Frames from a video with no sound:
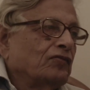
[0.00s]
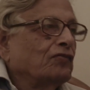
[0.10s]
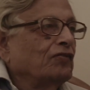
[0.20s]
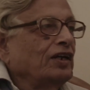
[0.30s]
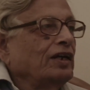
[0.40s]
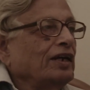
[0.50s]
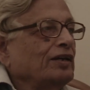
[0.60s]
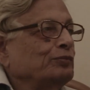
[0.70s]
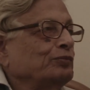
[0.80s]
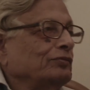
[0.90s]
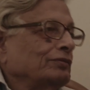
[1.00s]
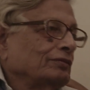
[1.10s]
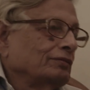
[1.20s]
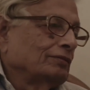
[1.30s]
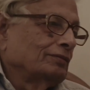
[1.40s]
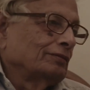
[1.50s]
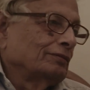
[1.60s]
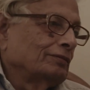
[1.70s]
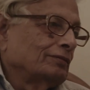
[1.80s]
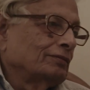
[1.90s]
Well,
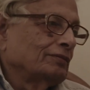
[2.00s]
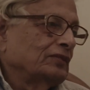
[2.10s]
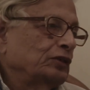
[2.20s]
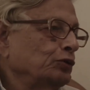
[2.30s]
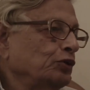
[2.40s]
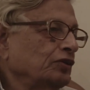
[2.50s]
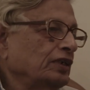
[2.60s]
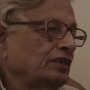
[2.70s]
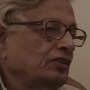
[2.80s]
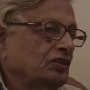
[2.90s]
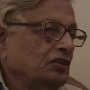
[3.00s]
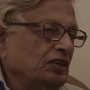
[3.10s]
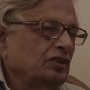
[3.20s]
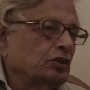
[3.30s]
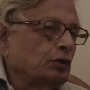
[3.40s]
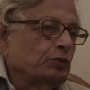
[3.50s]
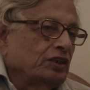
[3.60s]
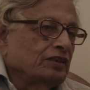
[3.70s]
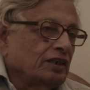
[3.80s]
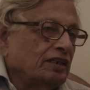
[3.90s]
you know that
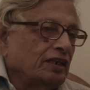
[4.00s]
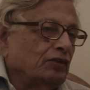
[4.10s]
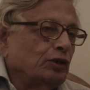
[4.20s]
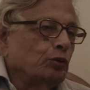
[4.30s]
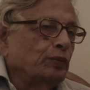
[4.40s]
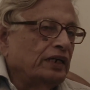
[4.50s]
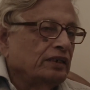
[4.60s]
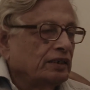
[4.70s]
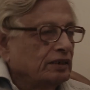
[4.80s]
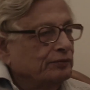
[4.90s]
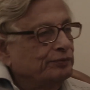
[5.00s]
inscriptions are never romantic.